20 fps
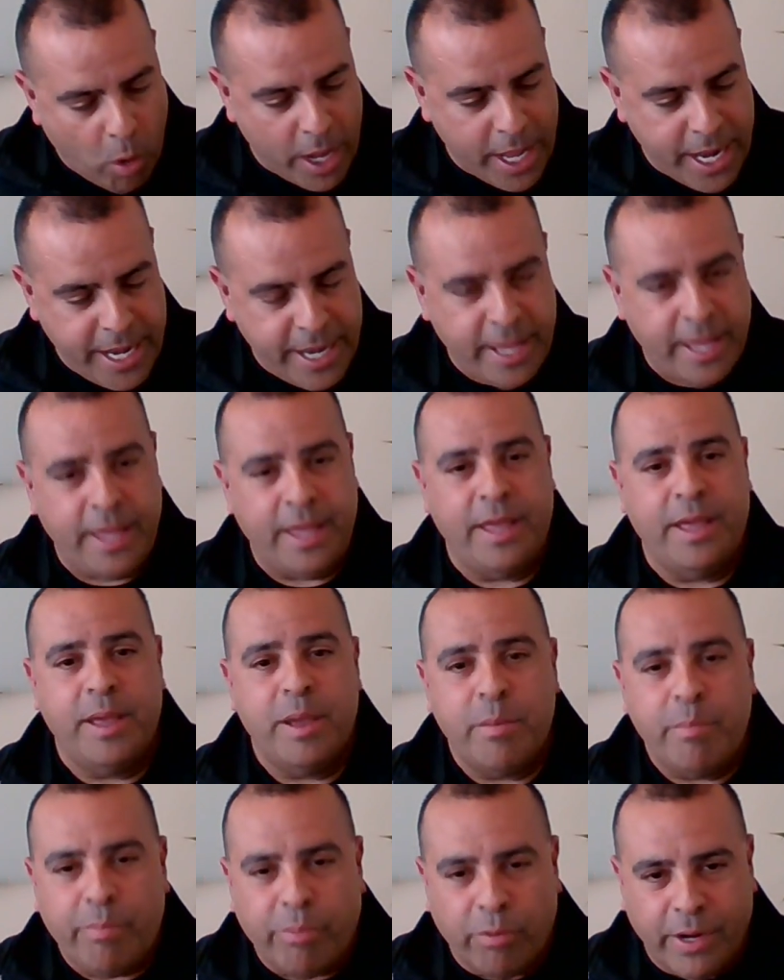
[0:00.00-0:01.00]
one
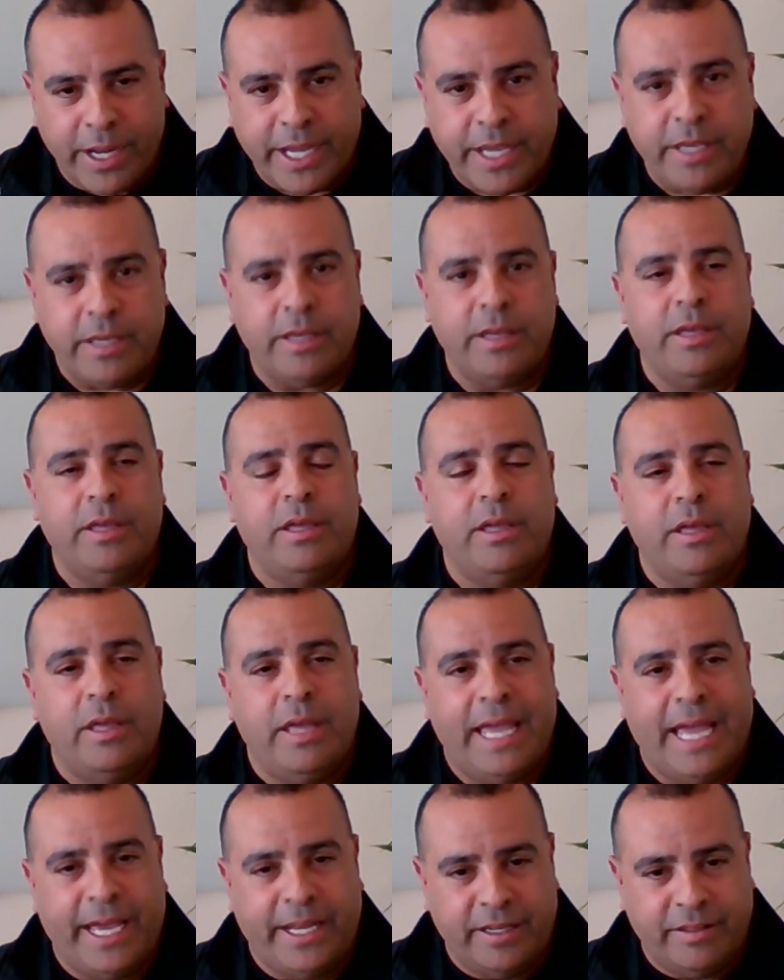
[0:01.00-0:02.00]
brick
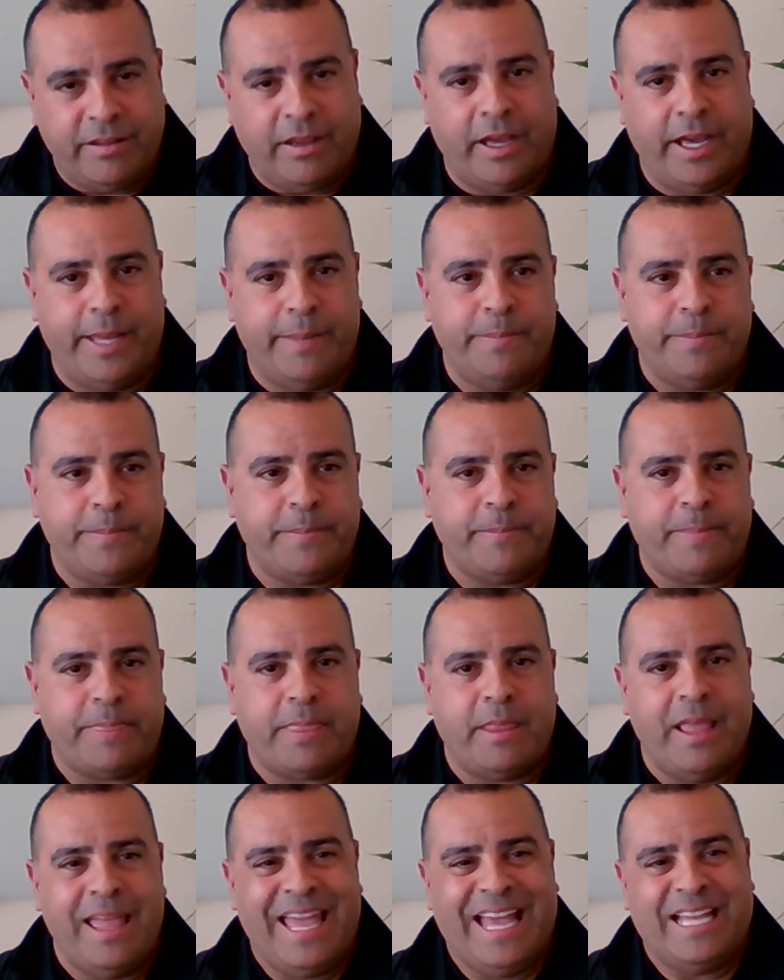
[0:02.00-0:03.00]
at a time,
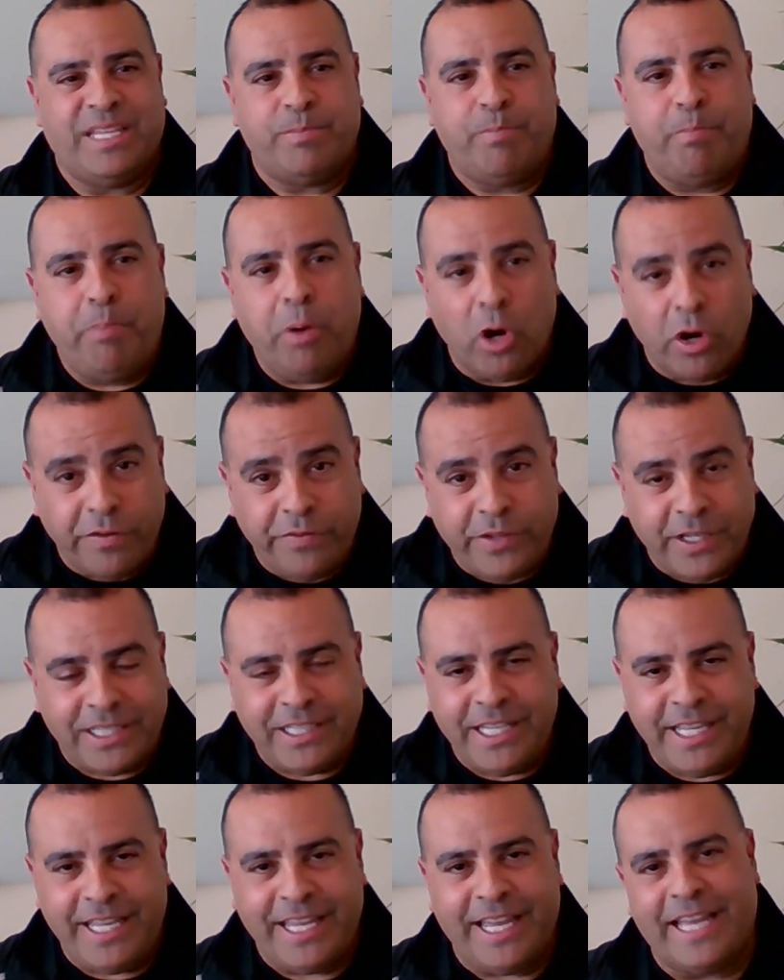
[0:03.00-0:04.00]
as
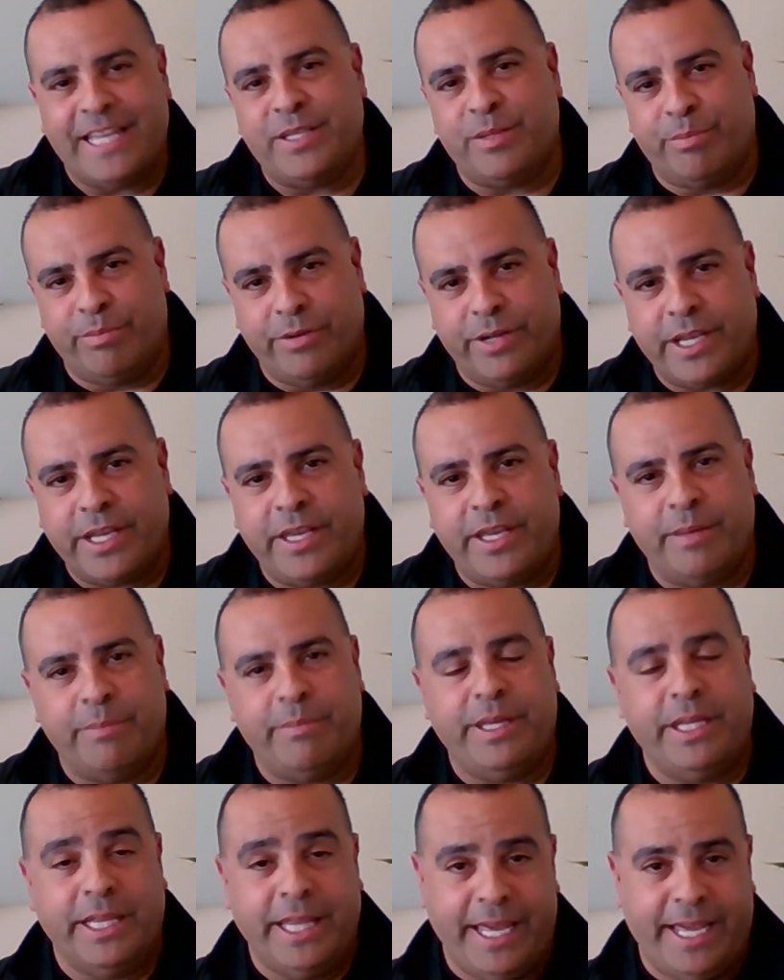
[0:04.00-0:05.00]
perfectly as a brick can
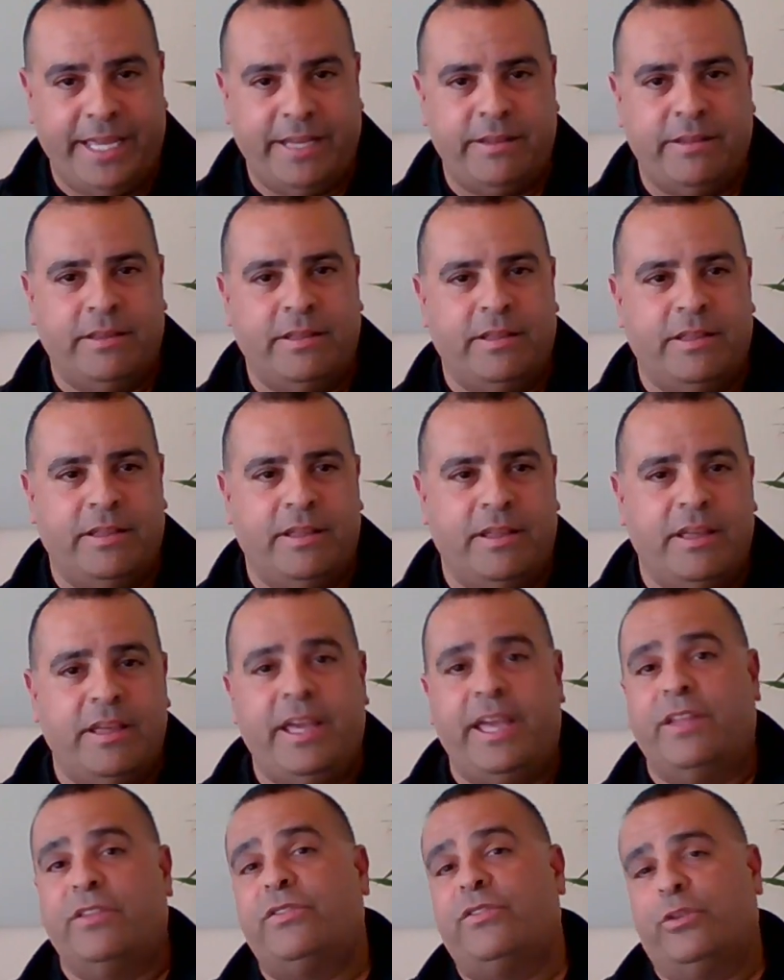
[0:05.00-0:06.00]
be laid,
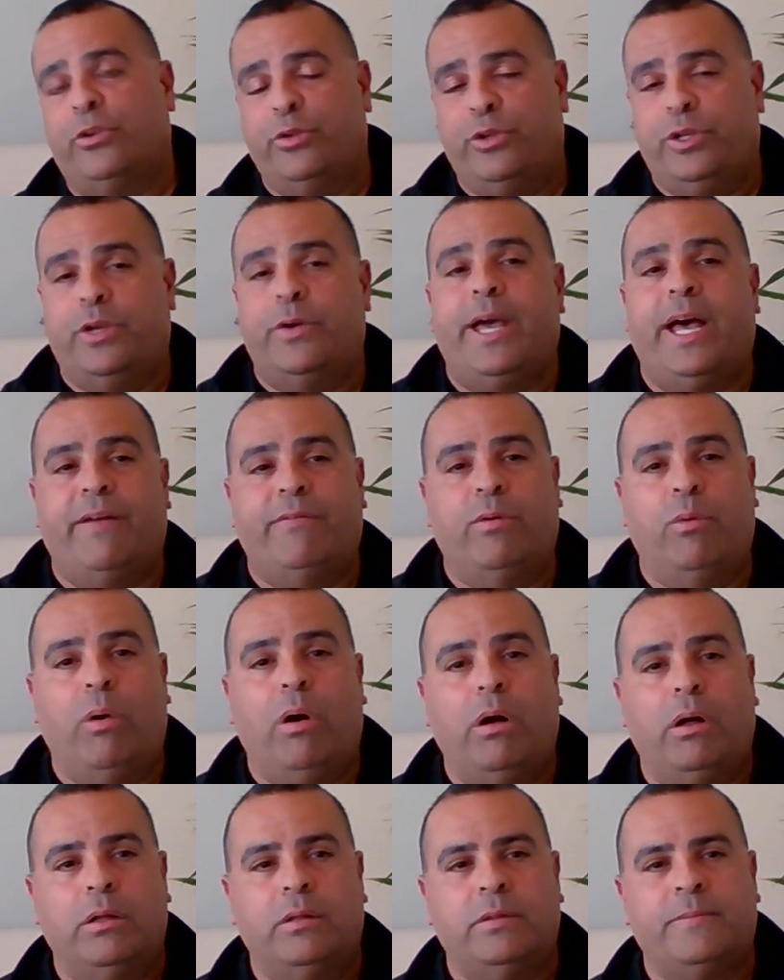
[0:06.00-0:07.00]
and soon you have a
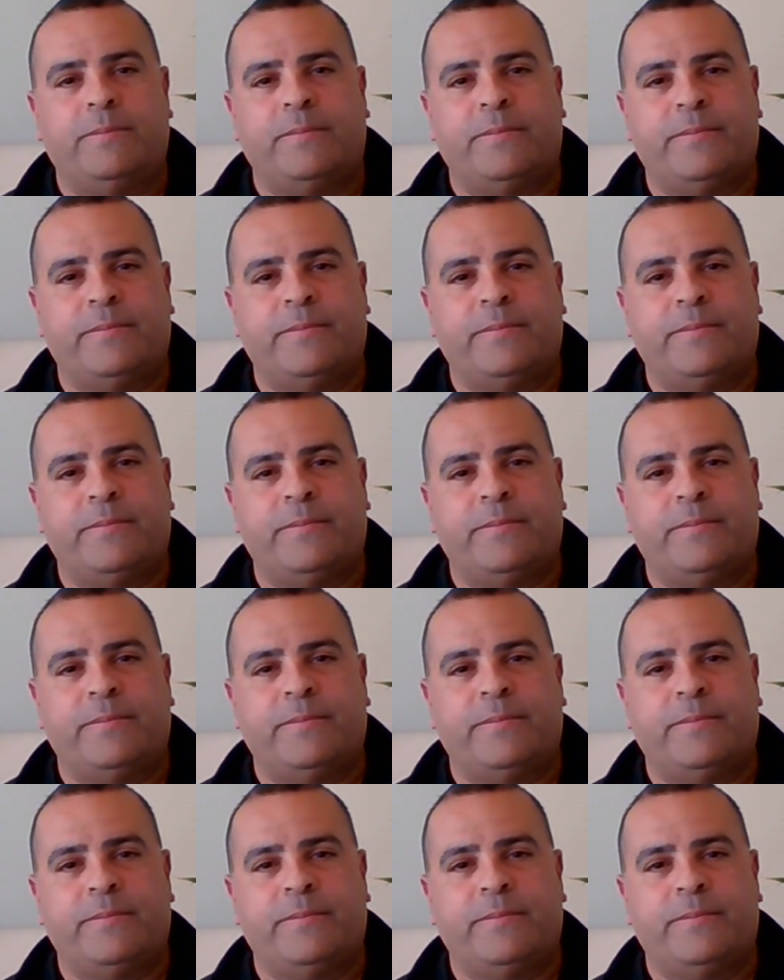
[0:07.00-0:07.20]
wall.